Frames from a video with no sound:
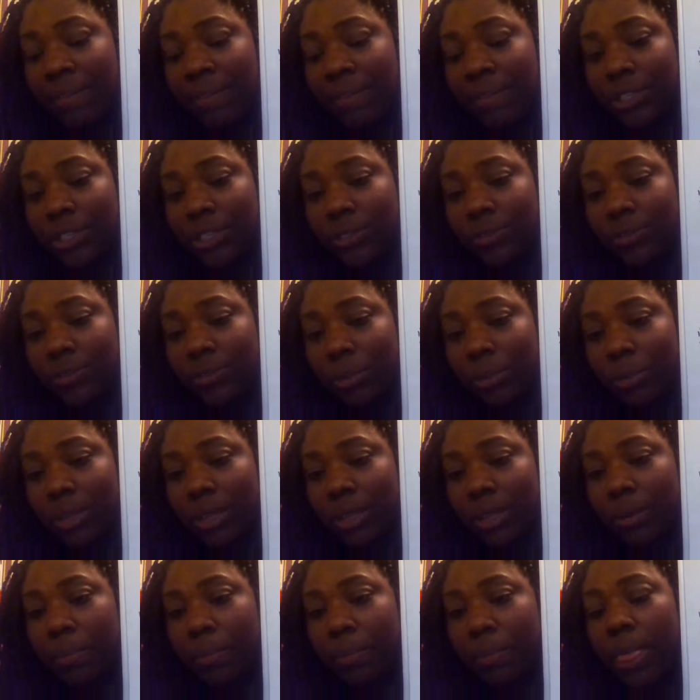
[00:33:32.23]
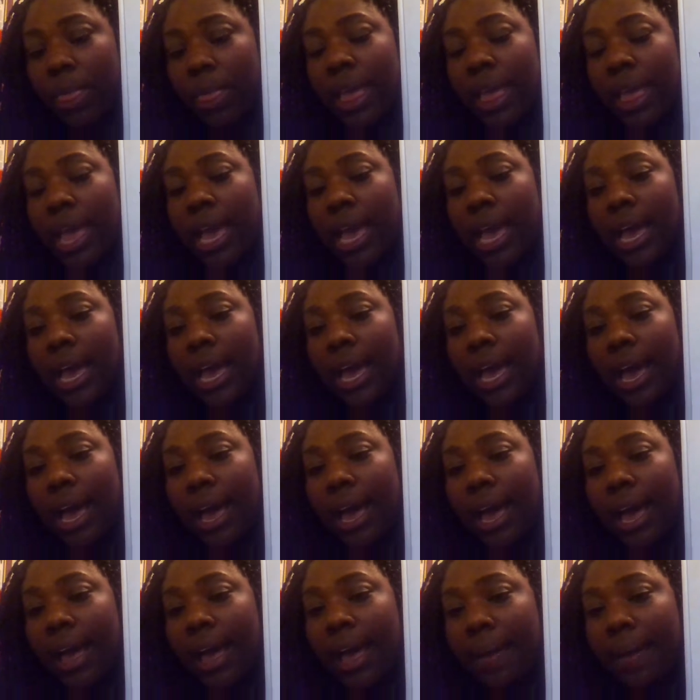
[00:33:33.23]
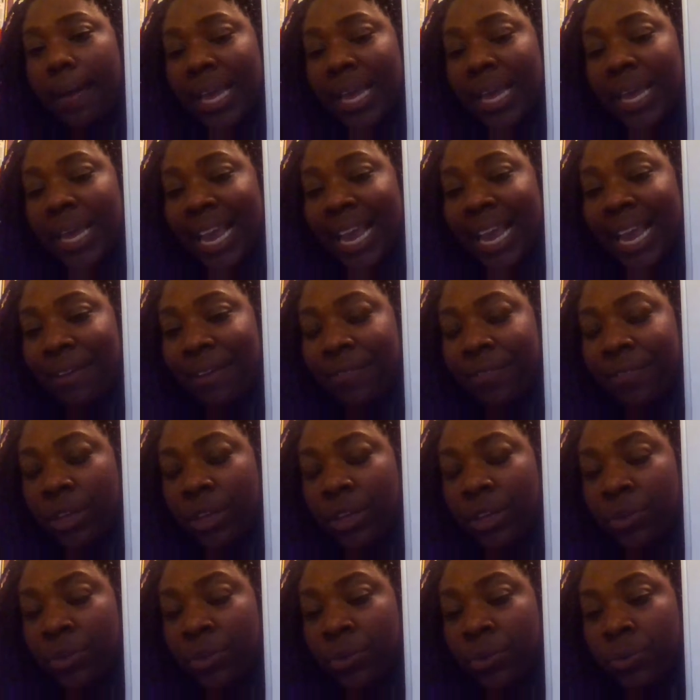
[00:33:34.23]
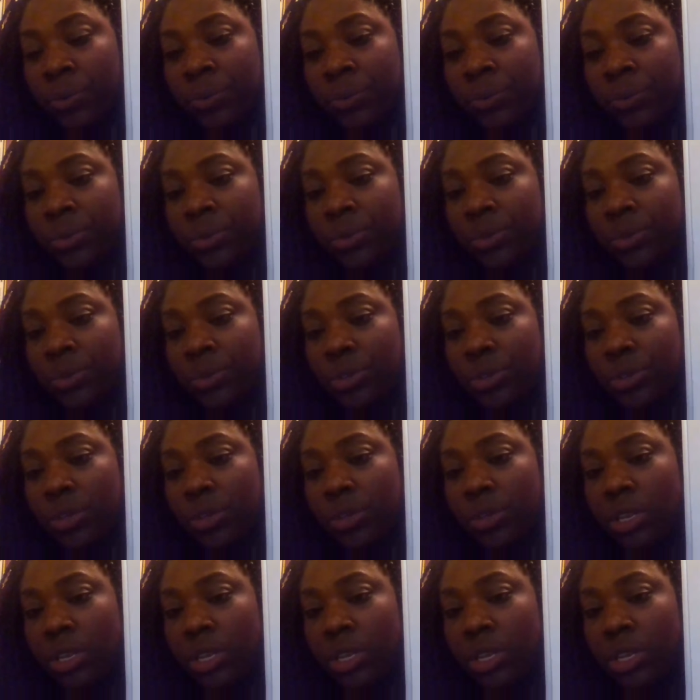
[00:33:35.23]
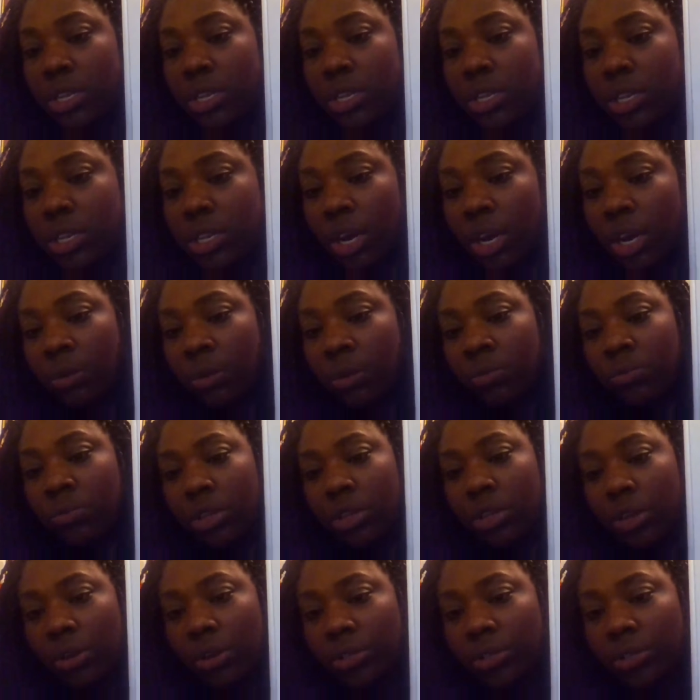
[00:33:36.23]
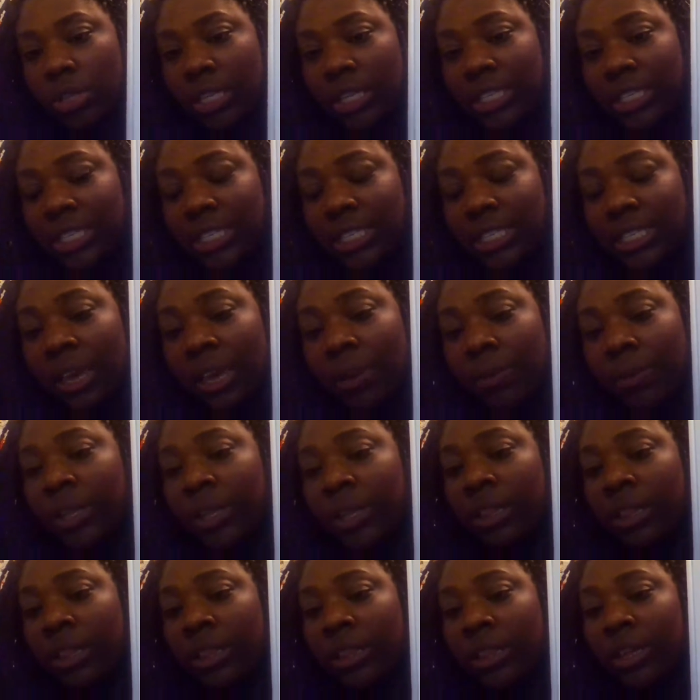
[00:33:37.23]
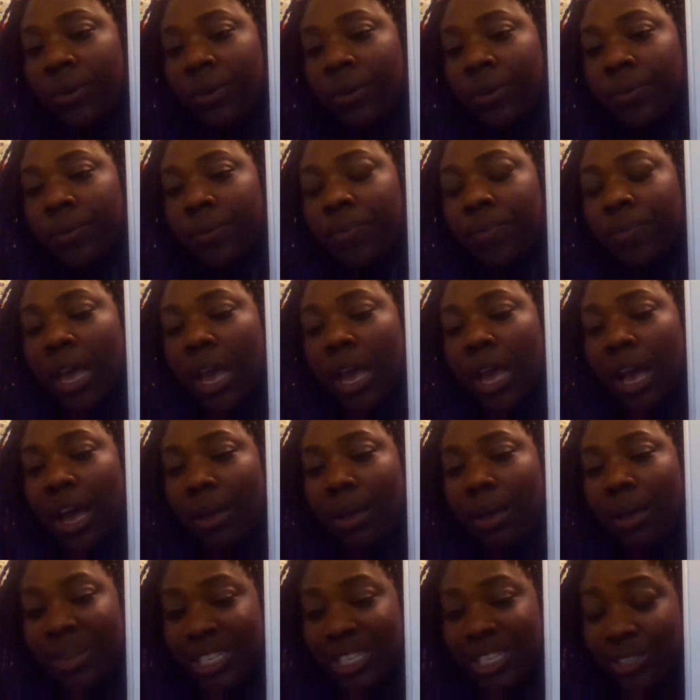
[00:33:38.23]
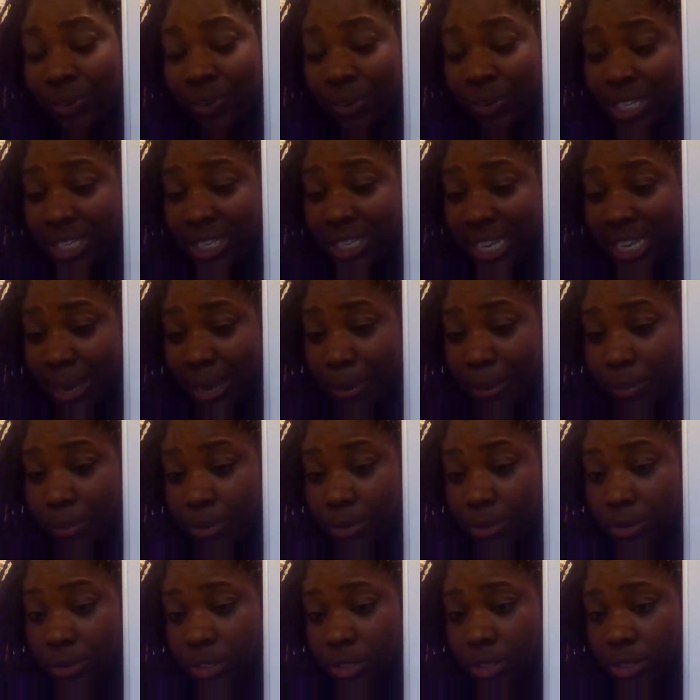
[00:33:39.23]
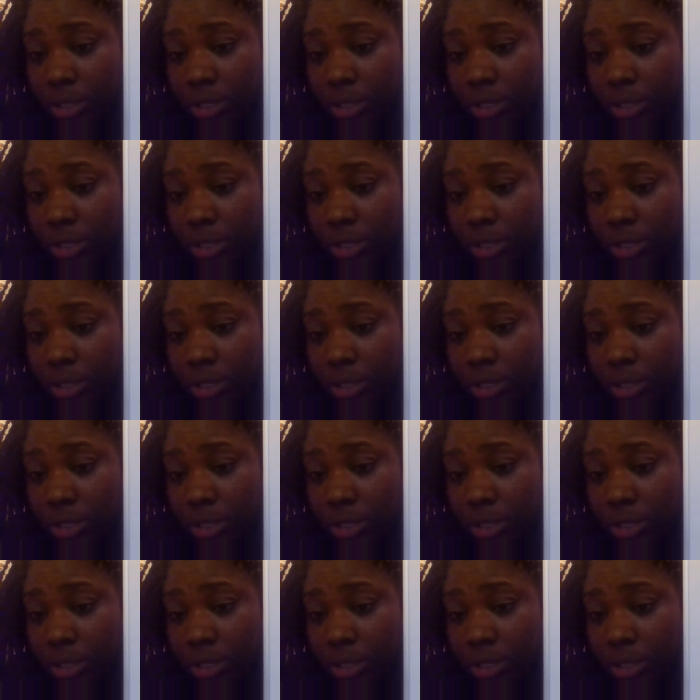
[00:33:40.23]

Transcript: formula. If you don't, though, so the second one, though, is for samples